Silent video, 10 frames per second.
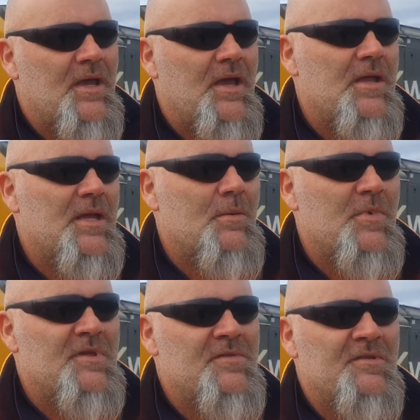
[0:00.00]

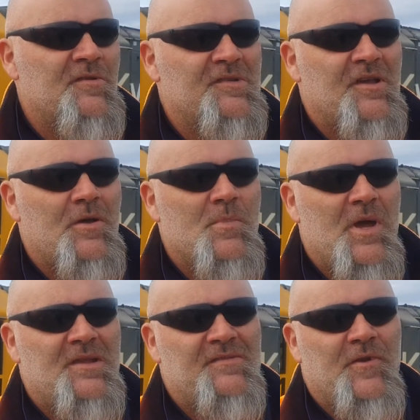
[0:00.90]
And there's also
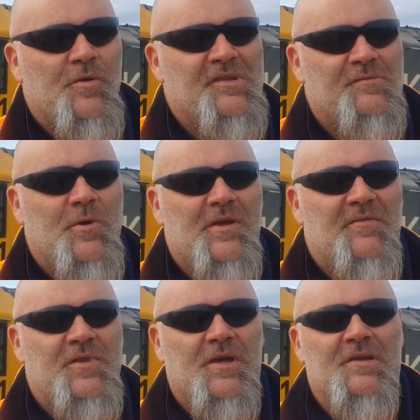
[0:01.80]
maintenance vehicles as well. You
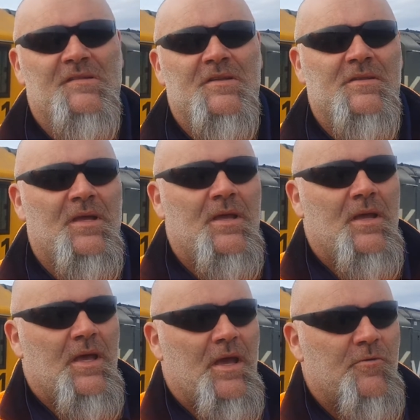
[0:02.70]
have diggers and
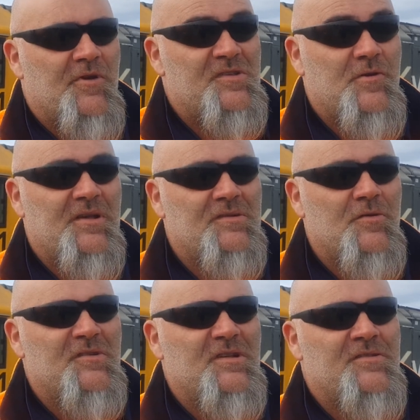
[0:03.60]
grease trucks and
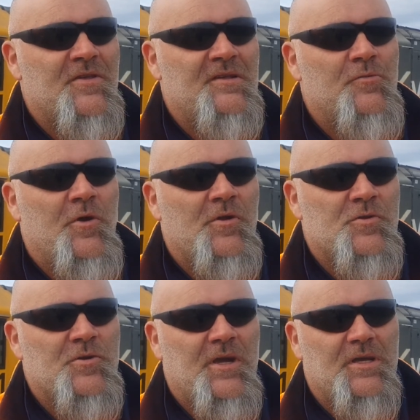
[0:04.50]
all sorts of things working on track.